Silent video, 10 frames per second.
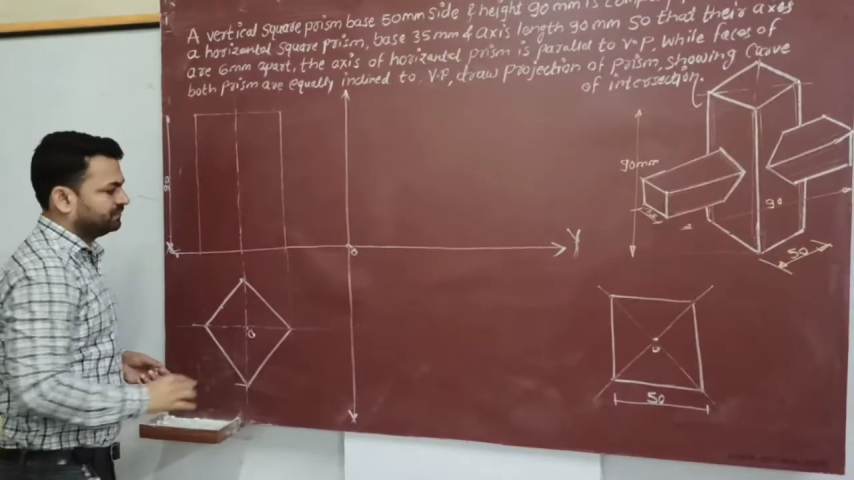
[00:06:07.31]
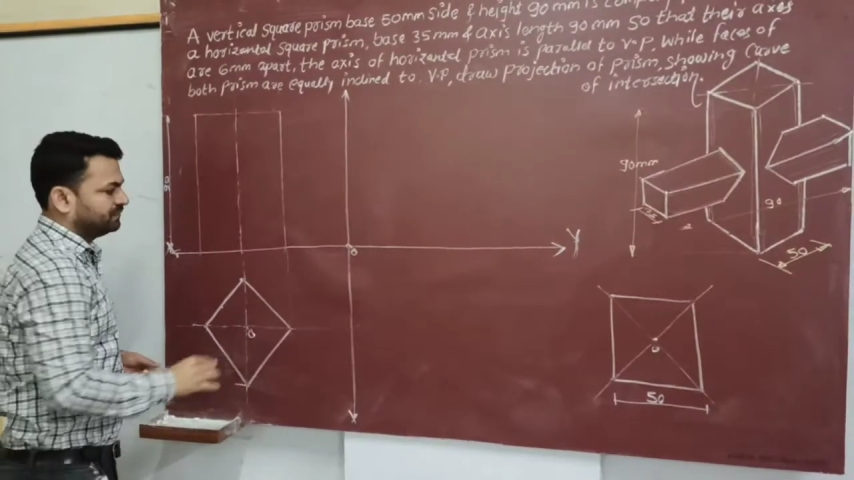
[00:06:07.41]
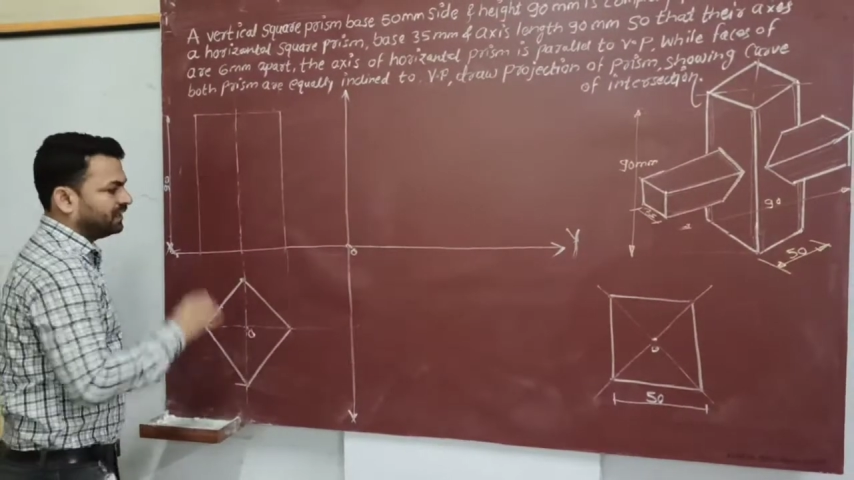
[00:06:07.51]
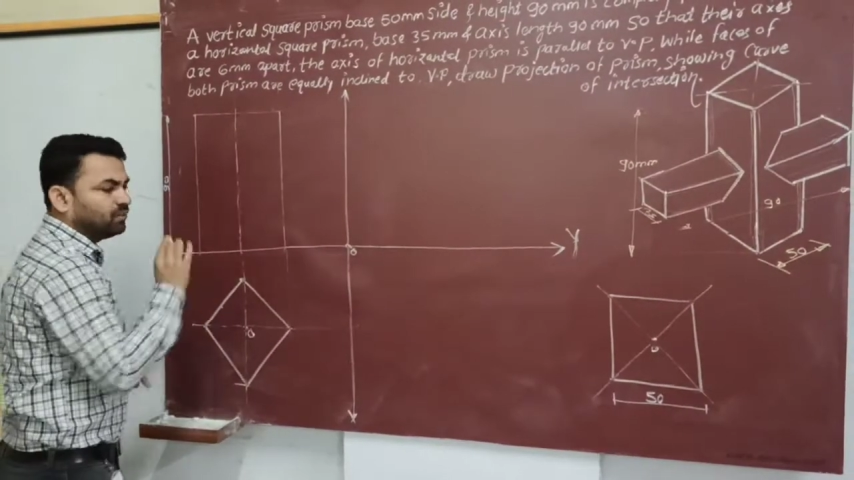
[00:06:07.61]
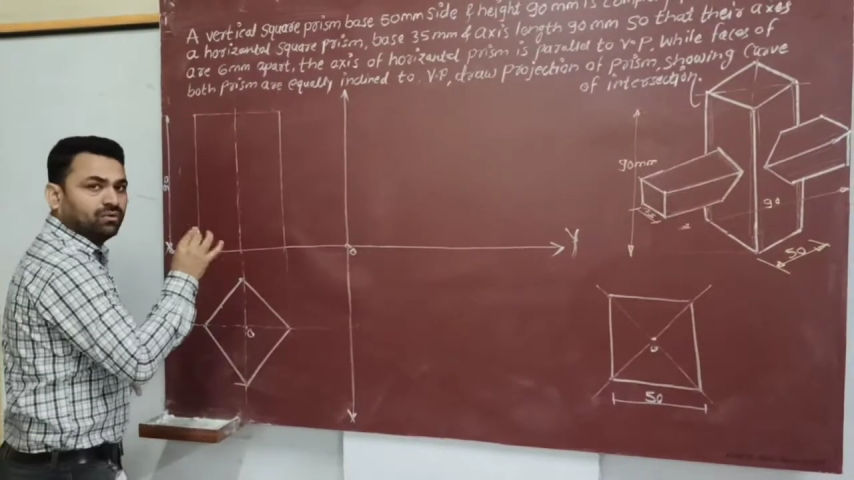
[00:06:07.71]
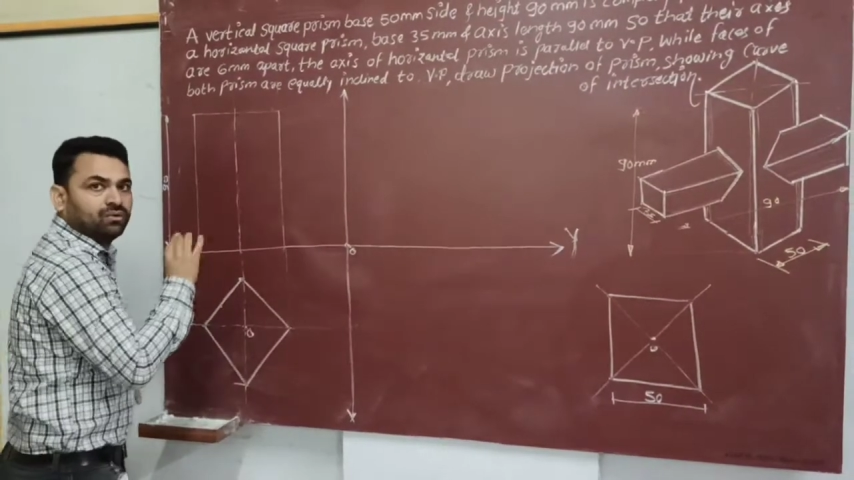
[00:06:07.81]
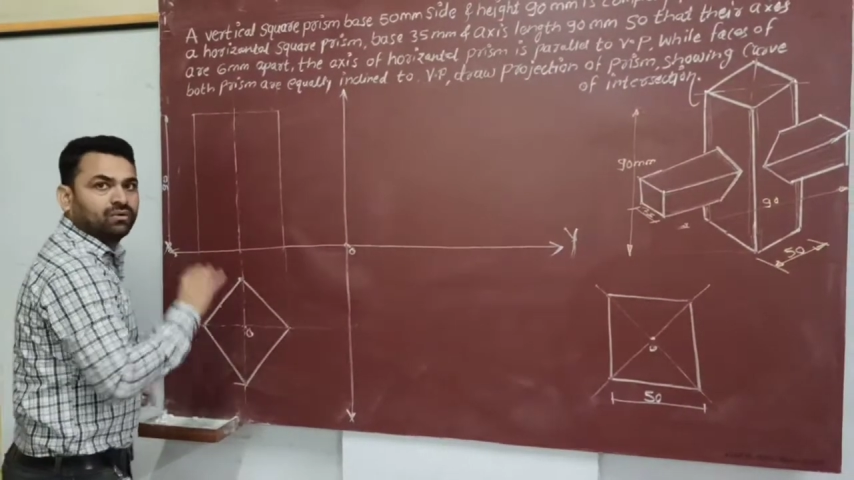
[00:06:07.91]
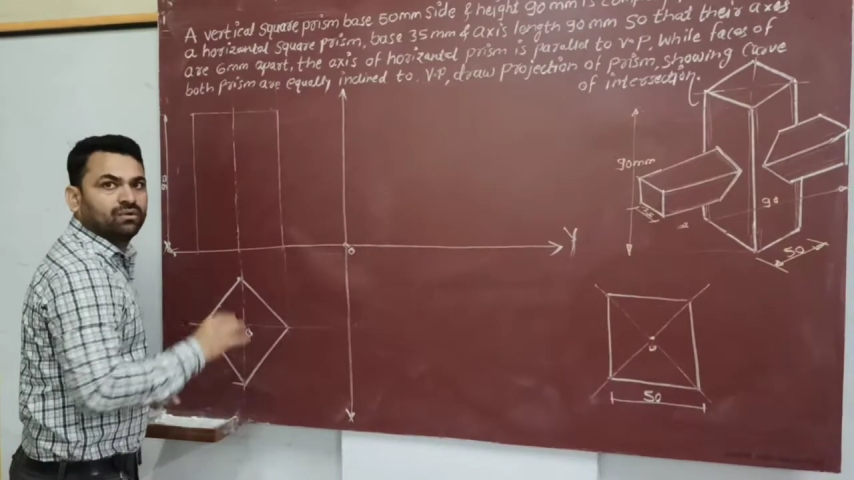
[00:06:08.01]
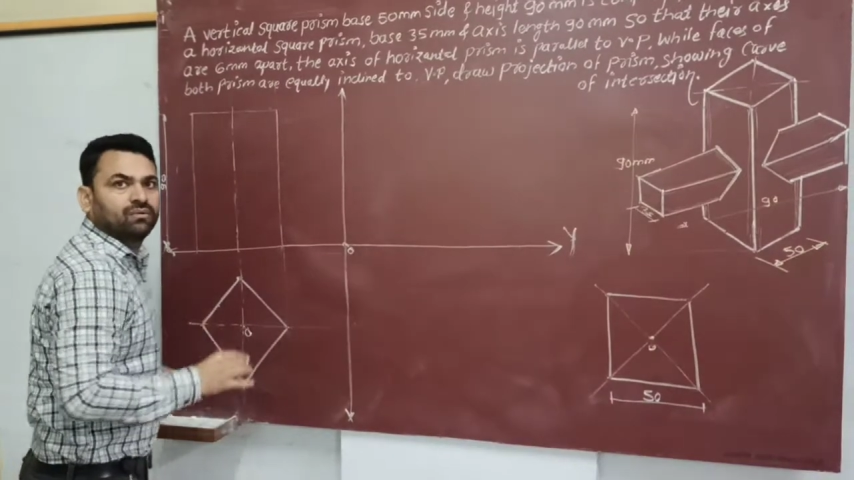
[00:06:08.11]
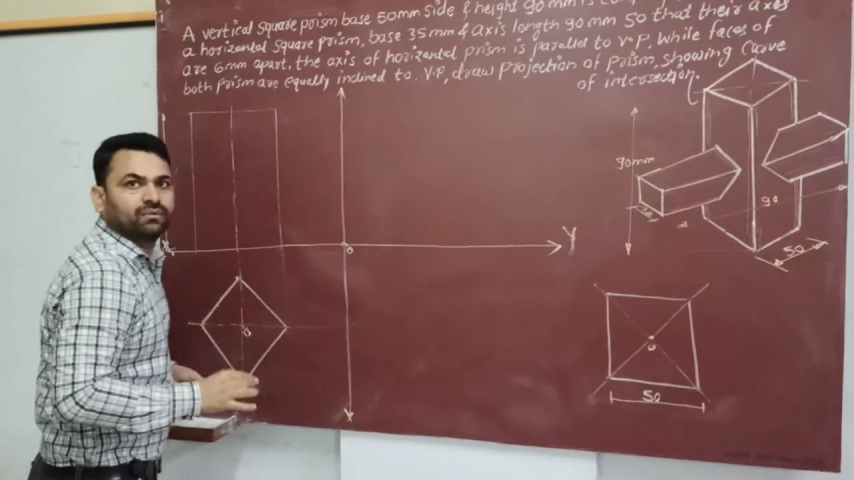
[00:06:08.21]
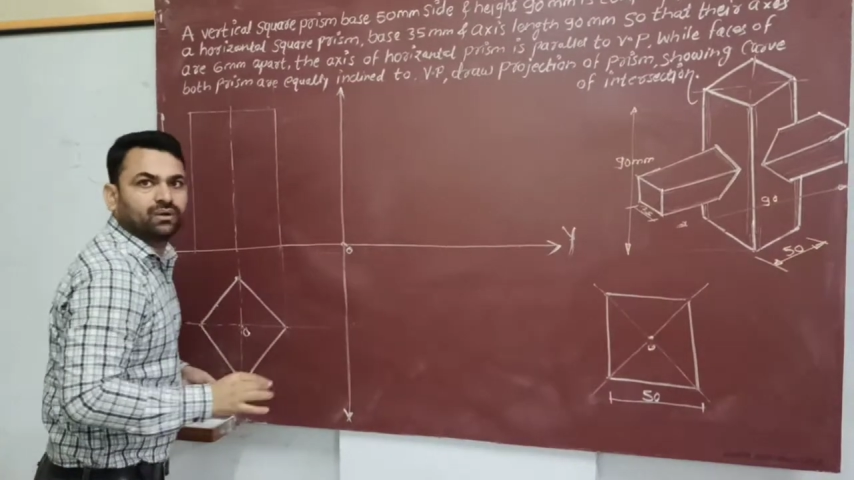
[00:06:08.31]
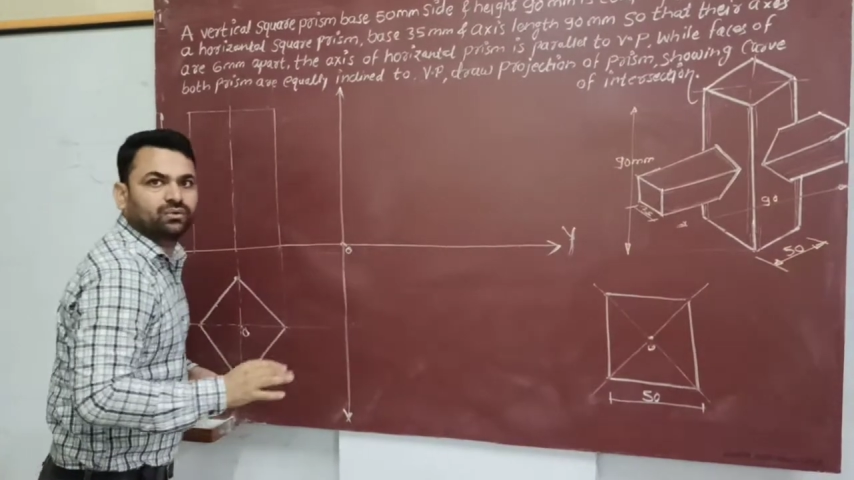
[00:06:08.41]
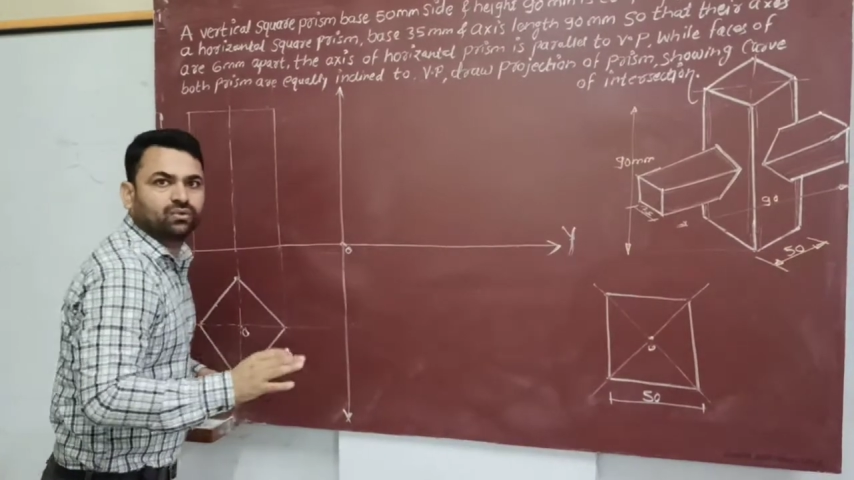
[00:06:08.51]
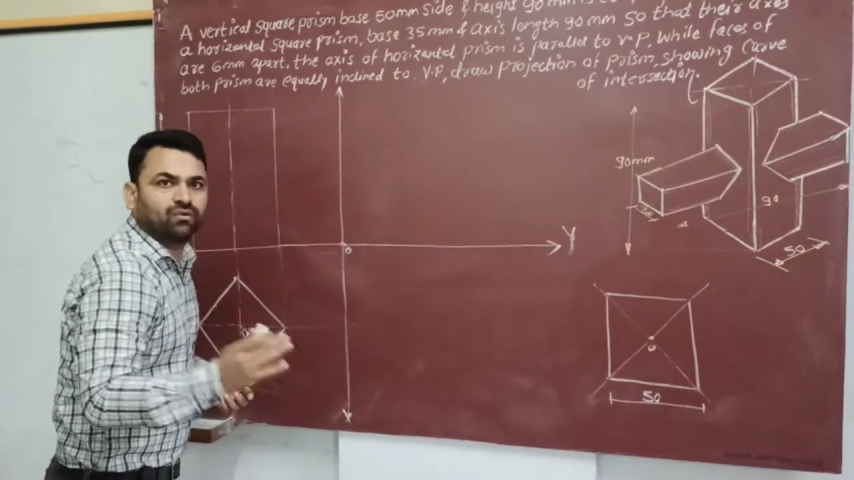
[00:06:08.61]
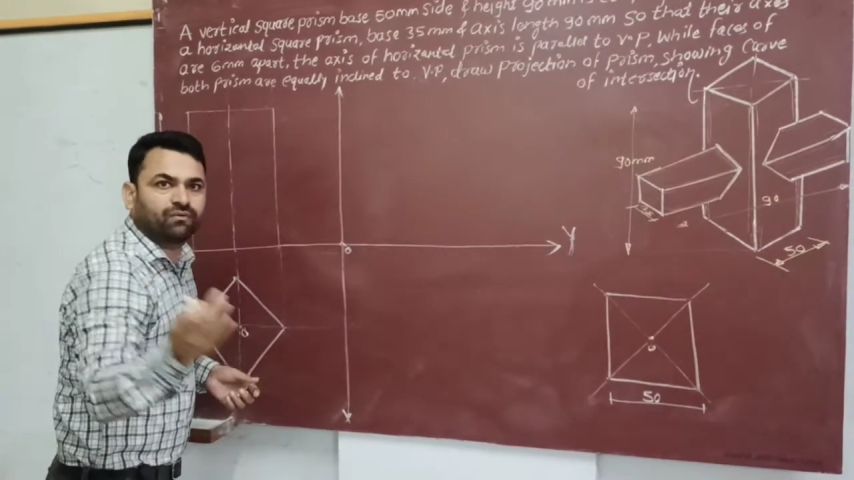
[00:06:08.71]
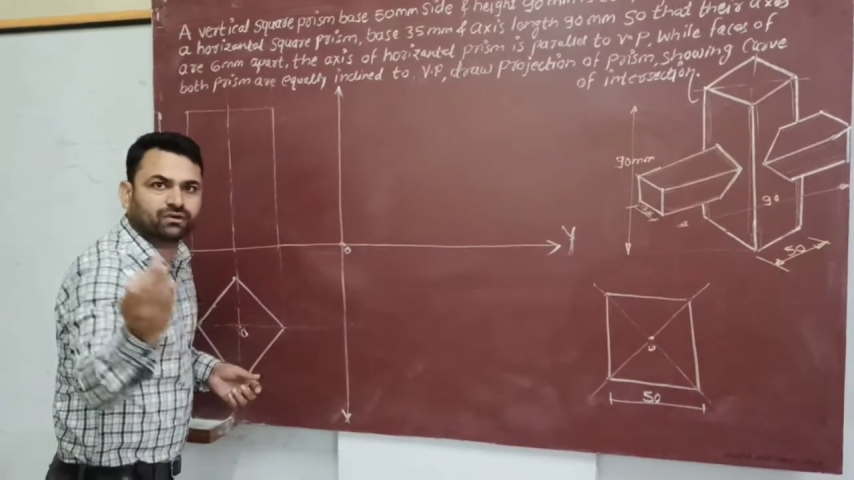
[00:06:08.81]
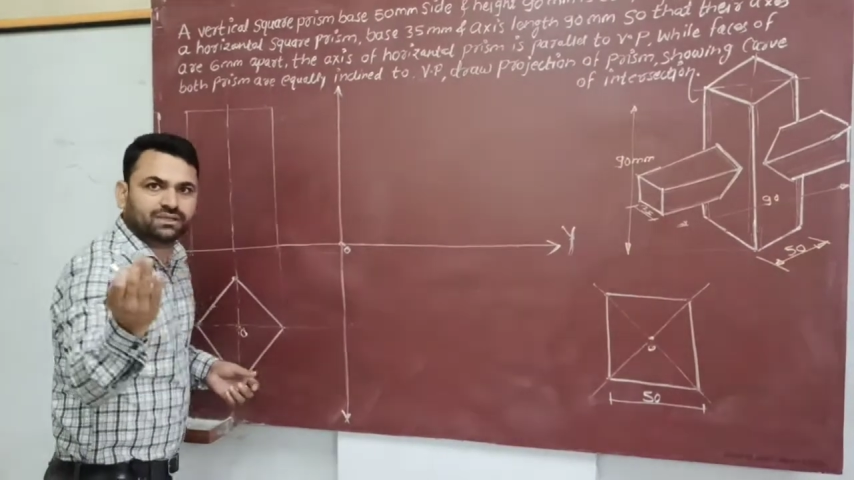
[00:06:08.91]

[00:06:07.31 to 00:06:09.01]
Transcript: Now we have to go for